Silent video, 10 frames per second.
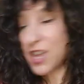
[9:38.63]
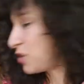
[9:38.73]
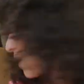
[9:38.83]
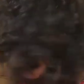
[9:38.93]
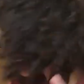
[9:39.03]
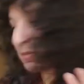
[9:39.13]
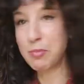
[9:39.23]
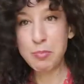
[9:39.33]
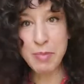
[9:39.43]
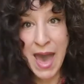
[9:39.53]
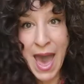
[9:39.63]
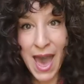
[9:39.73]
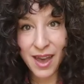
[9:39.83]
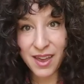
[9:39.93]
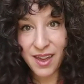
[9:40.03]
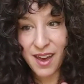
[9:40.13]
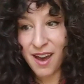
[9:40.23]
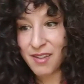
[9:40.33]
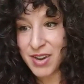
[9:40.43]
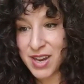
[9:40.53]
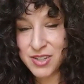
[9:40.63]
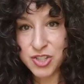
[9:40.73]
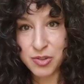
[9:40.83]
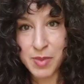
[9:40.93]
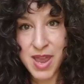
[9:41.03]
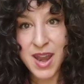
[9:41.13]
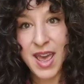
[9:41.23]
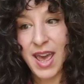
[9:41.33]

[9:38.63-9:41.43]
you have the back of an instrument.